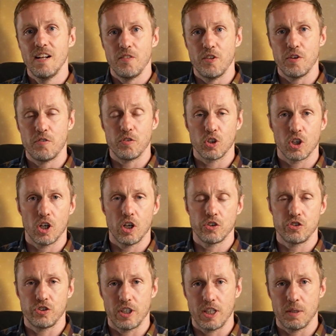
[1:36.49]
the different chord
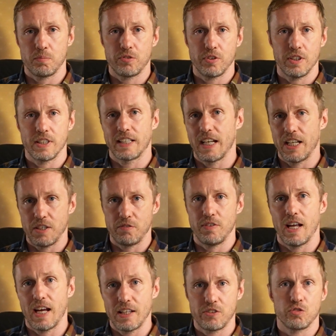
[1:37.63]
shapes in a kind of
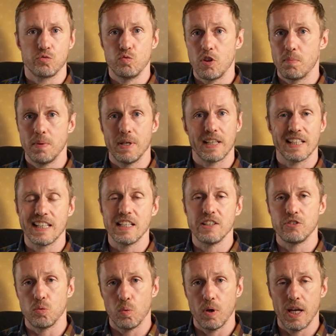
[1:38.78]
nice, rhythmic and
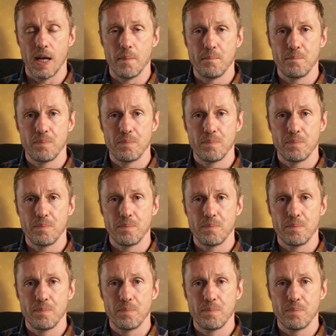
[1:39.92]
easy way.